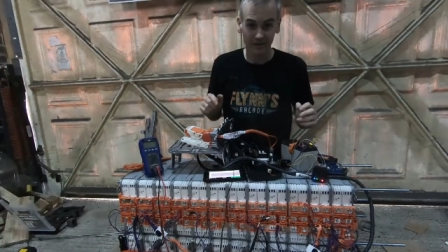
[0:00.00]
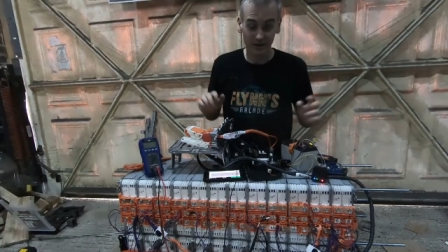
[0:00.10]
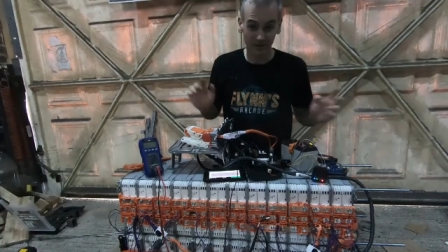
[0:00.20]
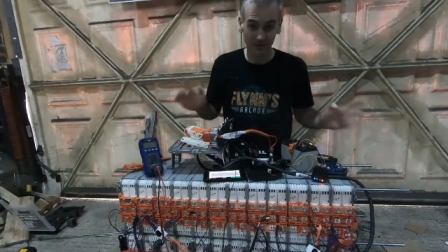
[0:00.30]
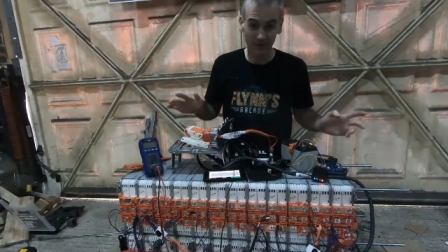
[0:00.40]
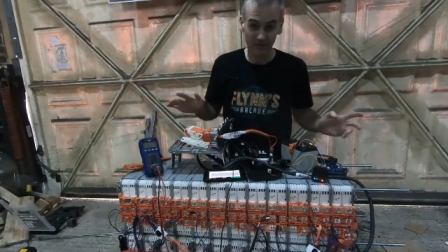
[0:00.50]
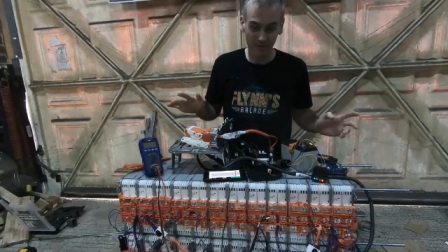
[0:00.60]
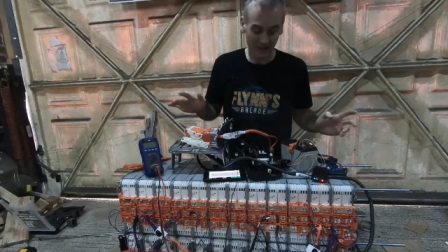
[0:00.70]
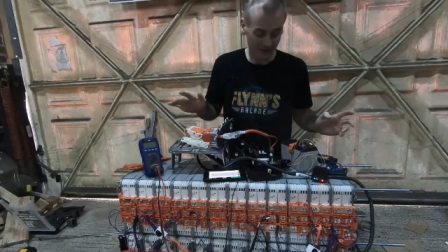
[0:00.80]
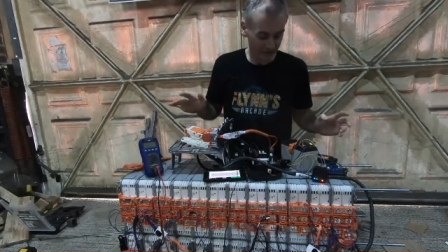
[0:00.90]
So I had a bit of a
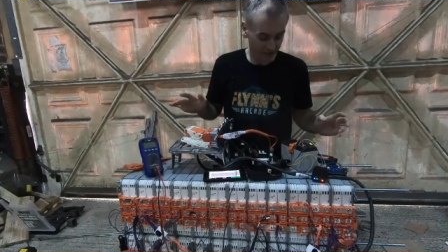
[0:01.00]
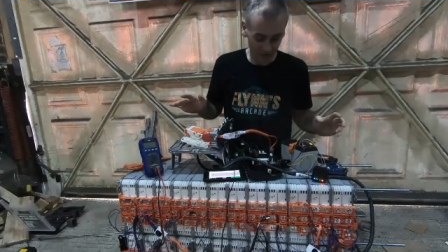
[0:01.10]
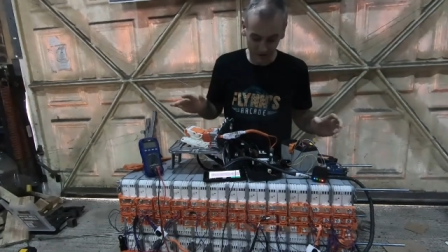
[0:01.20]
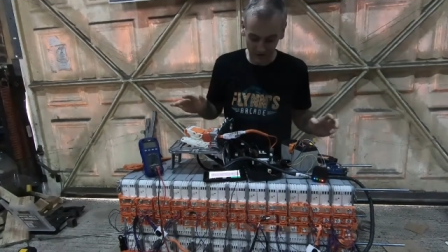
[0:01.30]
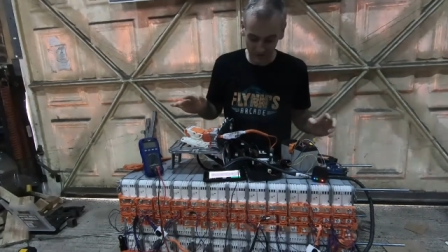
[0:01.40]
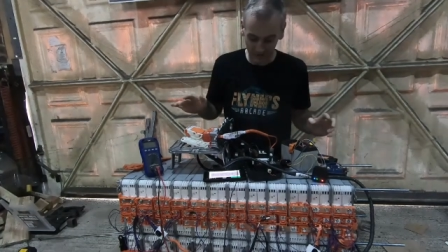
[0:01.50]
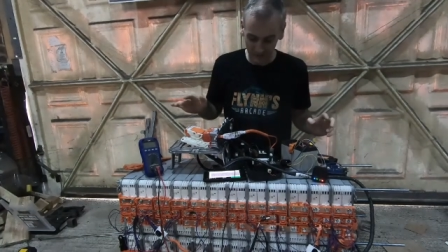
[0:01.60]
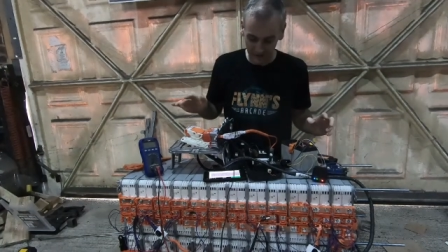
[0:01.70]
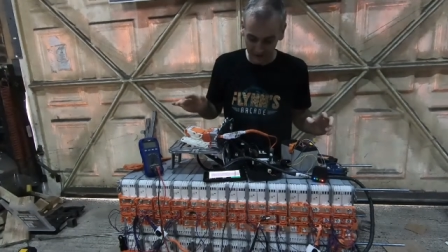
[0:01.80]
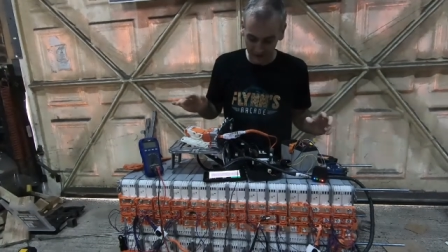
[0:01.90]
panic the first time
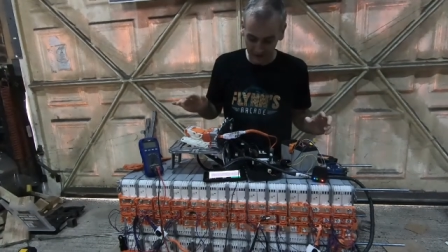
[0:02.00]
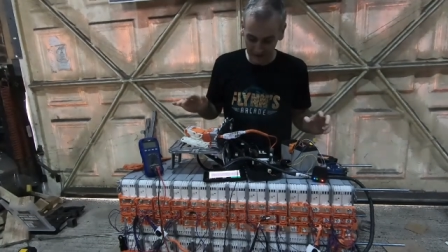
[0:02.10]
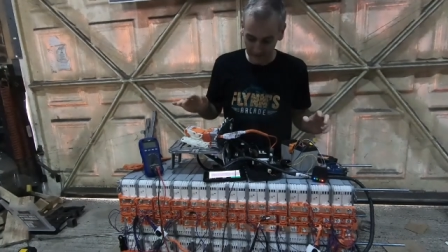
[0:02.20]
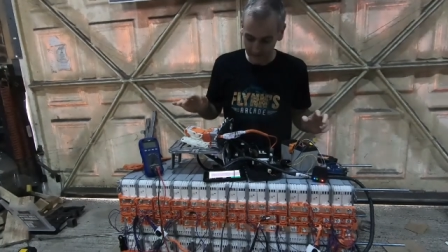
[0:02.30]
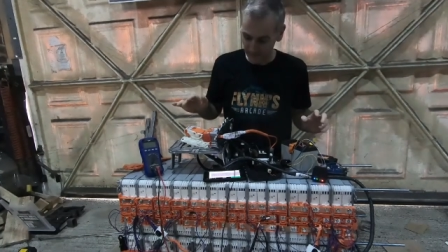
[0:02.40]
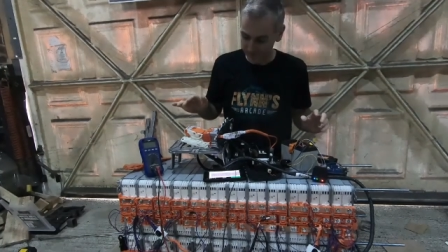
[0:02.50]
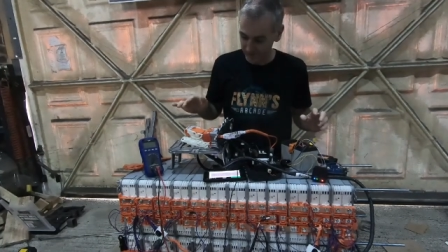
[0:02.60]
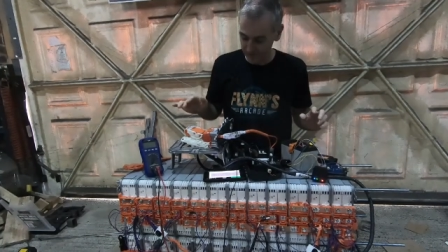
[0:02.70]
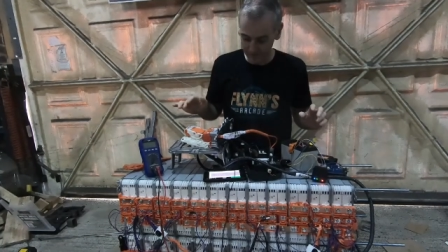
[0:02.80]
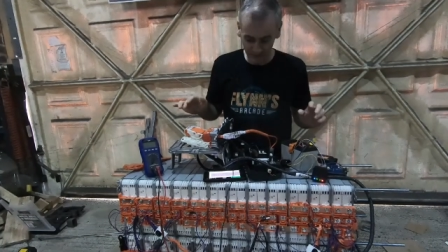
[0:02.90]
um,
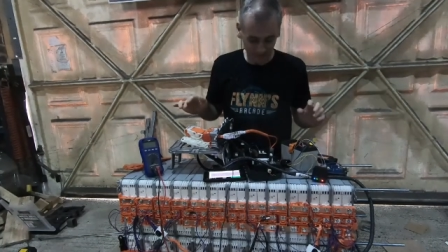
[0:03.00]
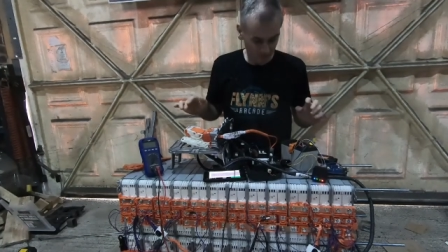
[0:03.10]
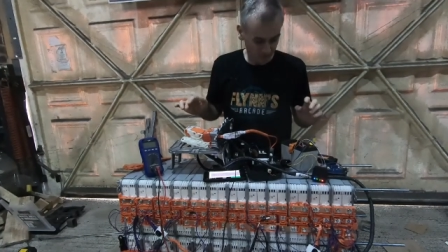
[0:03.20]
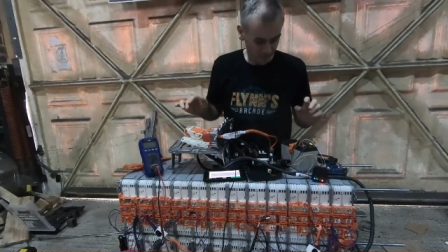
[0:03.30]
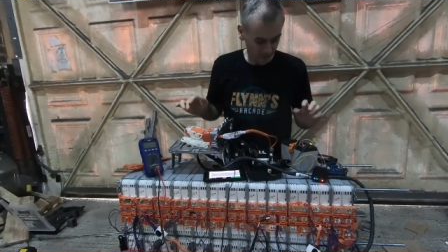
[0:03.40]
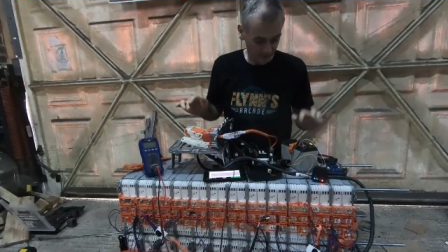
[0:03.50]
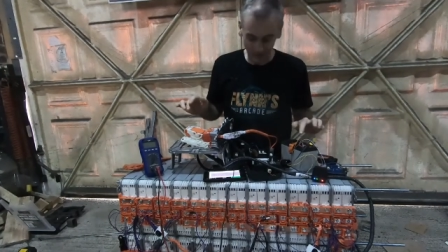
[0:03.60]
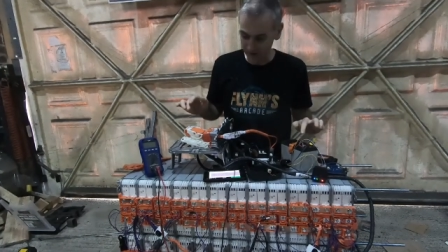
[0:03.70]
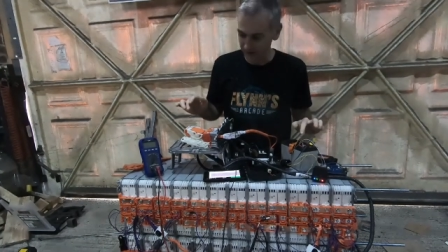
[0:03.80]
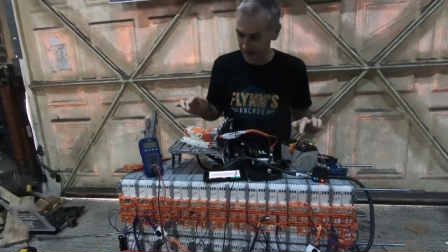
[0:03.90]
when I
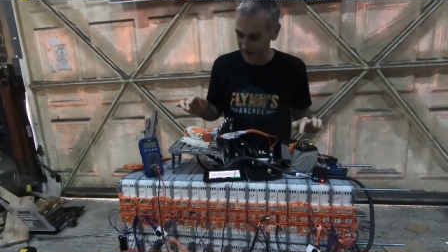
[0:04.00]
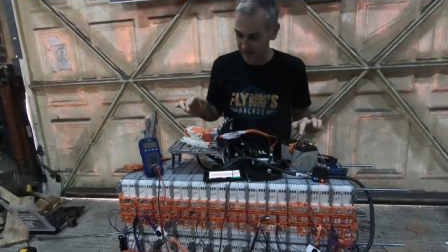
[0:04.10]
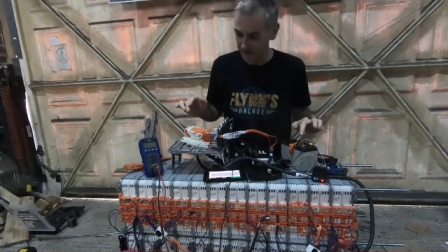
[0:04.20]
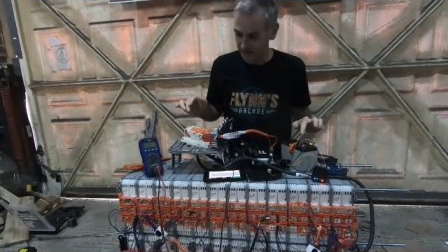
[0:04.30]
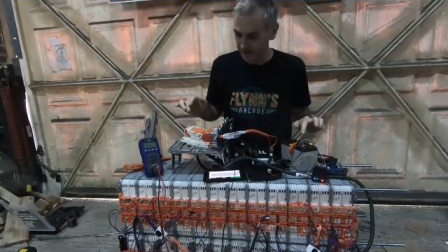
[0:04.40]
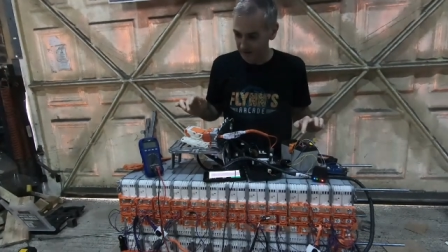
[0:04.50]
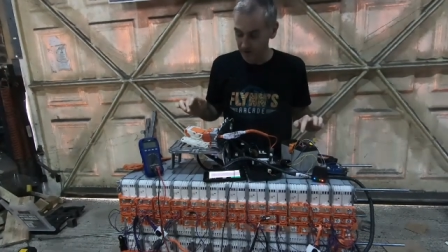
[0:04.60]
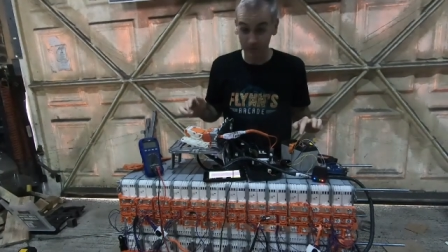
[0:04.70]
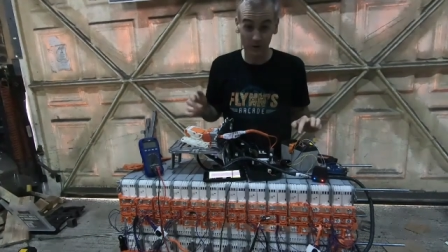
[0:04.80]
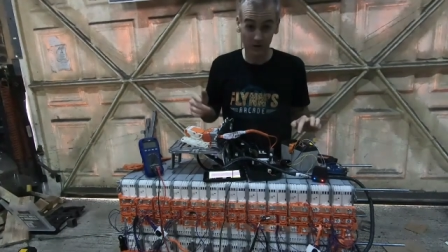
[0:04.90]
plugged it in,
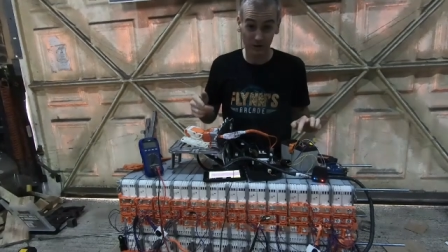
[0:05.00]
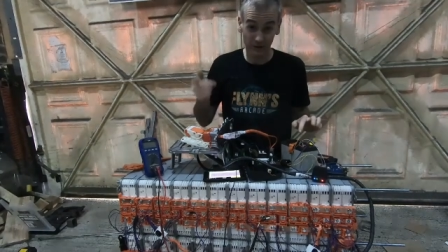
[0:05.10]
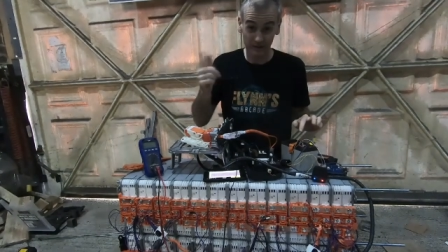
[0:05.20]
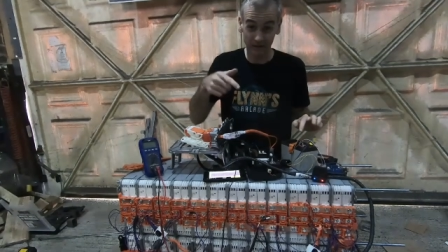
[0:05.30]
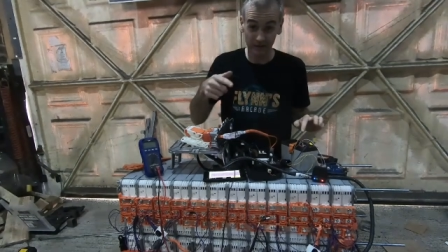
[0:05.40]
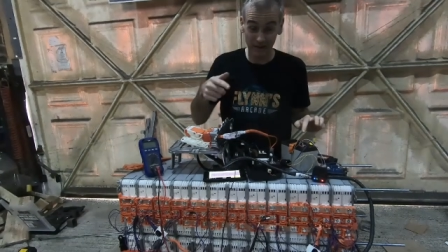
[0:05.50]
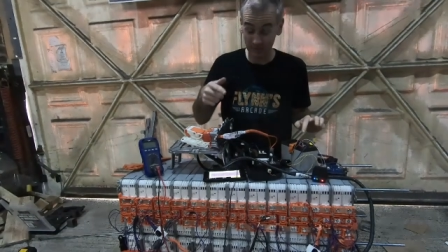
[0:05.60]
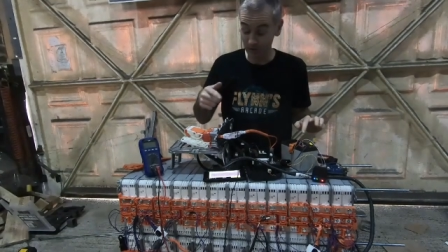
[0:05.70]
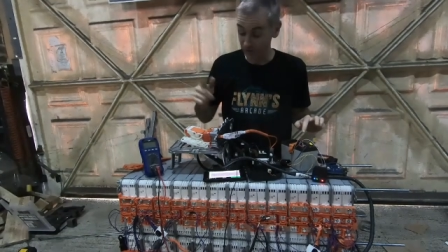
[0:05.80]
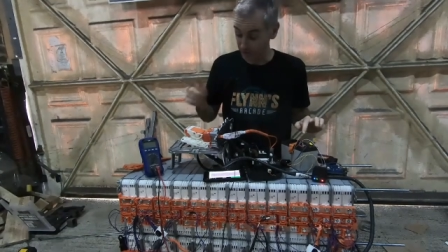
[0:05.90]
so much so that I knocked the
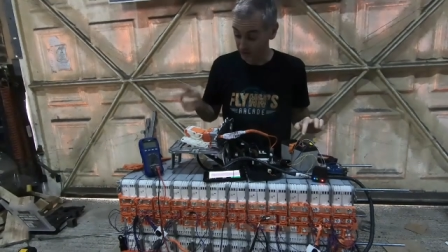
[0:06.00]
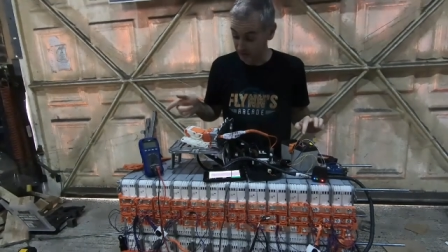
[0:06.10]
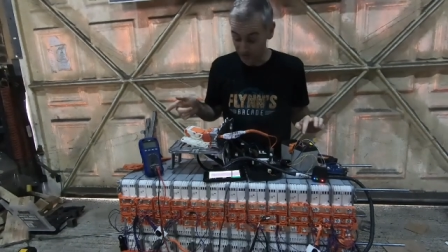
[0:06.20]
camera over, so there's